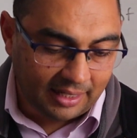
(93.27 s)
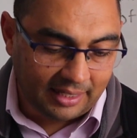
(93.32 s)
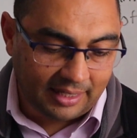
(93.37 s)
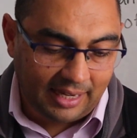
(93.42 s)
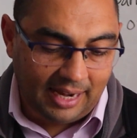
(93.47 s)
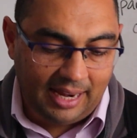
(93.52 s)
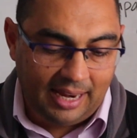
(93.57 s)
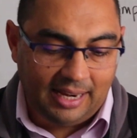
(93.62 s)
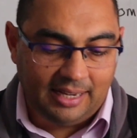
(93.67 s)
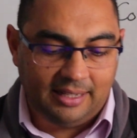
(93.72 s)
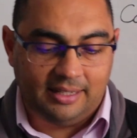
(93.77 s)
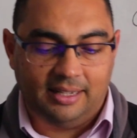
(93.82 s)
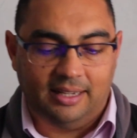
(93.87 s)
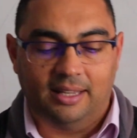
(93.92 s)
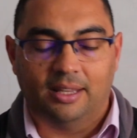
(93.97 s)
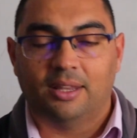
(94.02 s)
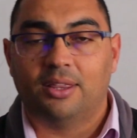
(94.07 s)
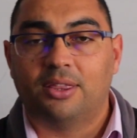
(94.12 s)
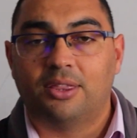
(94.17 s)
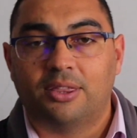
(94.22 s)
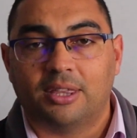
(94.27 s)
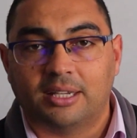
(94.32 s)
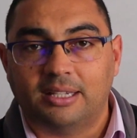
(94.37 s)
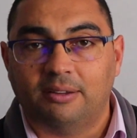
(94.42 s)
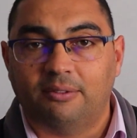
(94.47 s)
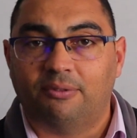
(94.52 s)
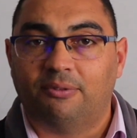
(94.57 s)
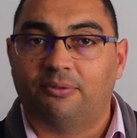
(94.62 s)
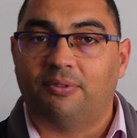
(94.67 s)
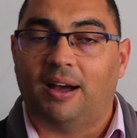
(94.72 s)
rand
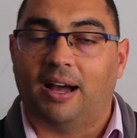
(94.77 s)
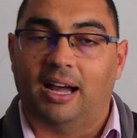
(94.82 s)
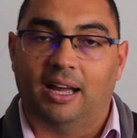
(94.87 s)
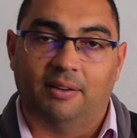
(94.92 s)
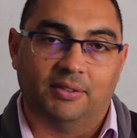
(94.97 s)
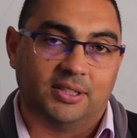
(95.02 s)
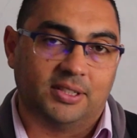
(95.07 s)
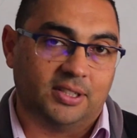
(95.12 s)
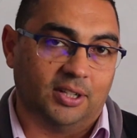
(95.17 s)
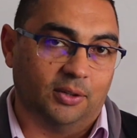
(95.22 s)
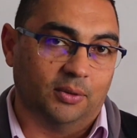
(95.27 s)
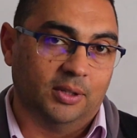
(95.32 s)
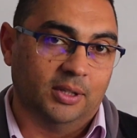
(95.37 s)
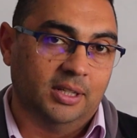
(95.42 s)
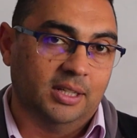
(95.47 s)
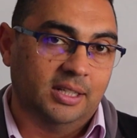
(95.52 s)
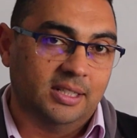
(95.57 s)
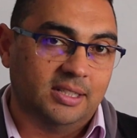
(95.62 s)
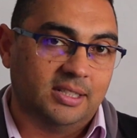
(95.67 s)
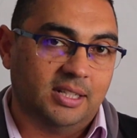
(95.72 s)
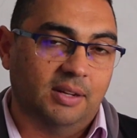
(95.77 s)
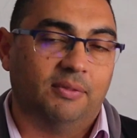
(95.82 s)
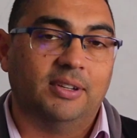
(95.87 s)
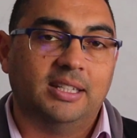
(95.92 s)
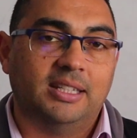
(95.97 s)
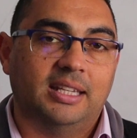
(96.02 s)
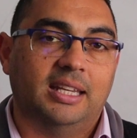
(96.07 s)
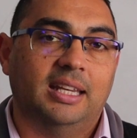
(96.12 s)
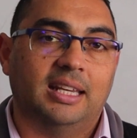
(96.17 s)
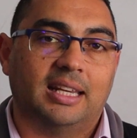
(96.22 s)
thirty-five, so
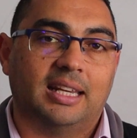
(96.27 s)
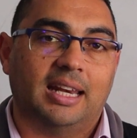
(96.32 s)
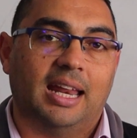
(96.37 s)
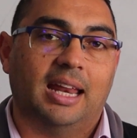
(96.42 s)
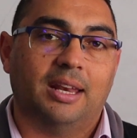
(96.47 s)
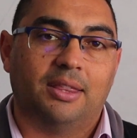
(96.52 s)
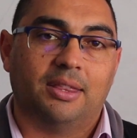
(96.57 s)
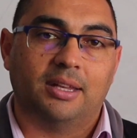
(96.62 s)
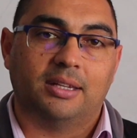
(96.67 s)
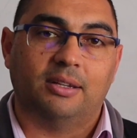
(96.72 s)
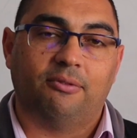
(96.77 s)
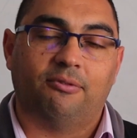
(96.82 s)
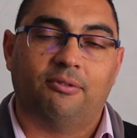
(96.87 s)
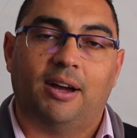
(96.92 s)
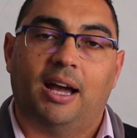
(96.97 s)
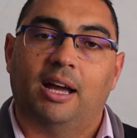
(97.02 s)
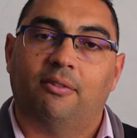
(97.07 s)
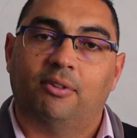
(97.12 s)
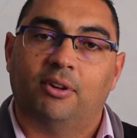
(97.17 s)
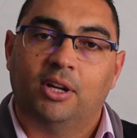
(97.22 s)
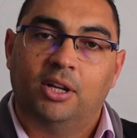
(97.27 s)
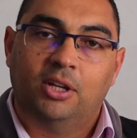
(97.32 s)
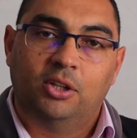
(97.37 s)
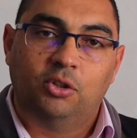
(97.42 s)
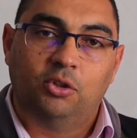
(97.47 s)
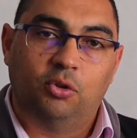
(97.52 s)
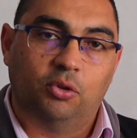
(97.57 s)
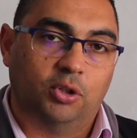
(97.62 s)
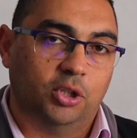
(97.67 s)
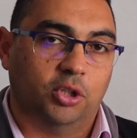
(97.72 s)
seventeen rand thirty-five
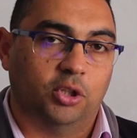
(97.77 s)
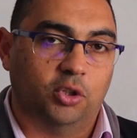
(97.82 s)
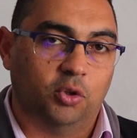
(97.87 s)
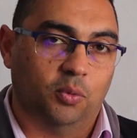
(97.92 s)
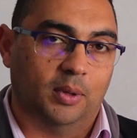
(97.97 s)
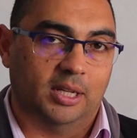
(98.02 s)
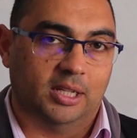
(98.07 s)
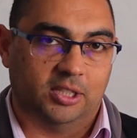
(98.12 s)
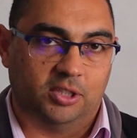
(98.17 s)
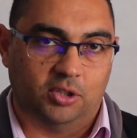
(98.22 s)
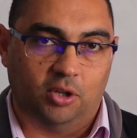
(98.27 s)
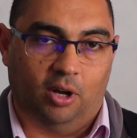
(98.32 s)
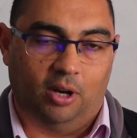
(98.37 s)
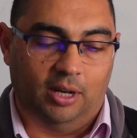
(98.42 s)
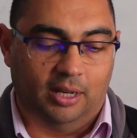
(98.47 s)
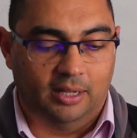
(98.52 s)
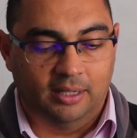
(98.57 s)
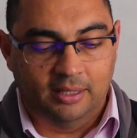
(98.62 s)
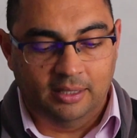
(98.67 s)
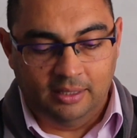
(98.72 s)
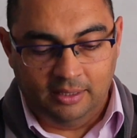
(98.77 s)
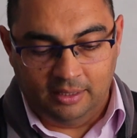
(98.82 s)
to the U S dollar.